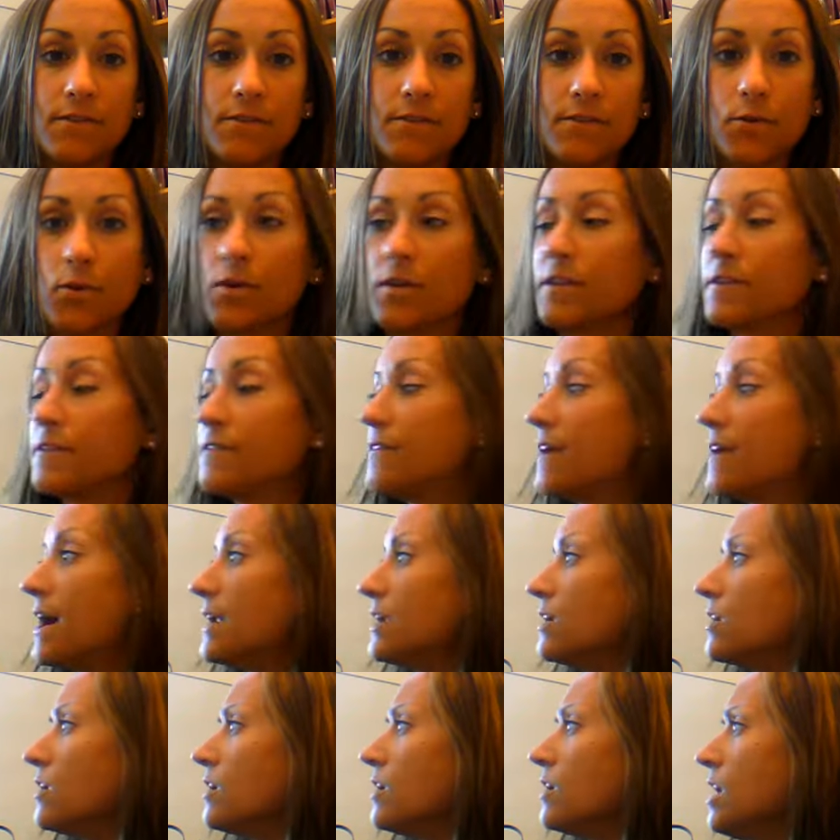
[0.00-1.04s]
for the
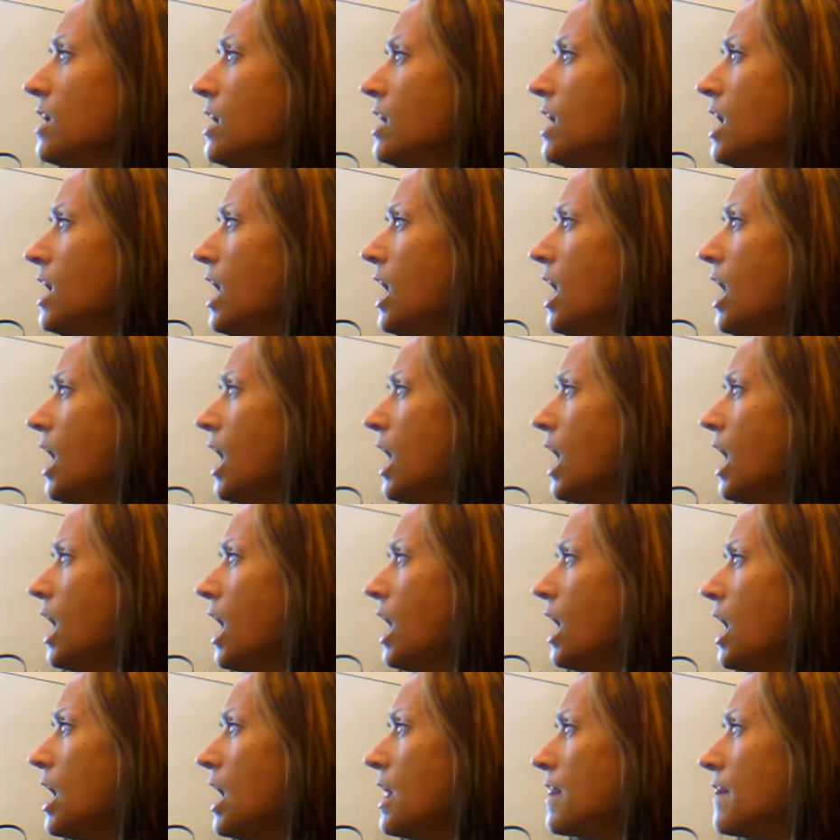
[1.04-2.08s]
final.
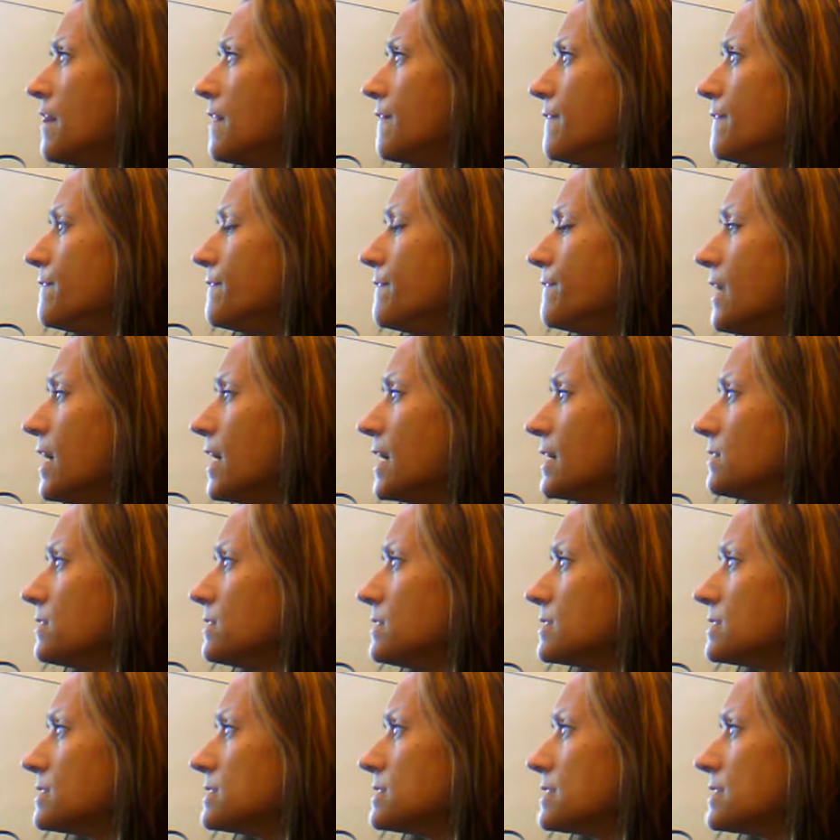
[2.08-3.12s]
The
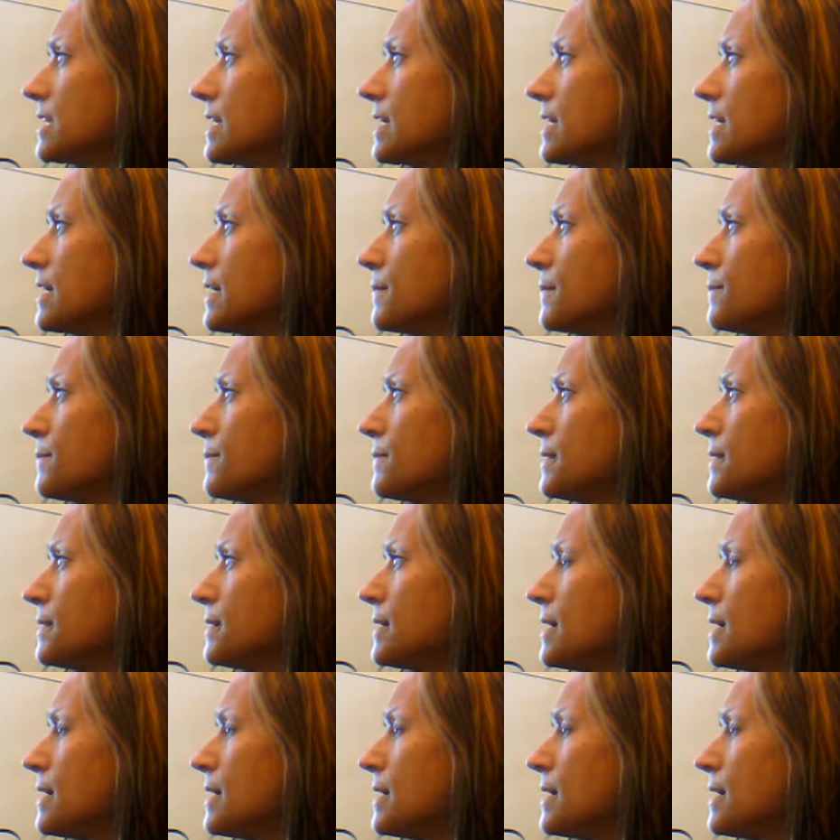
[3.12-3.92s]
final exam,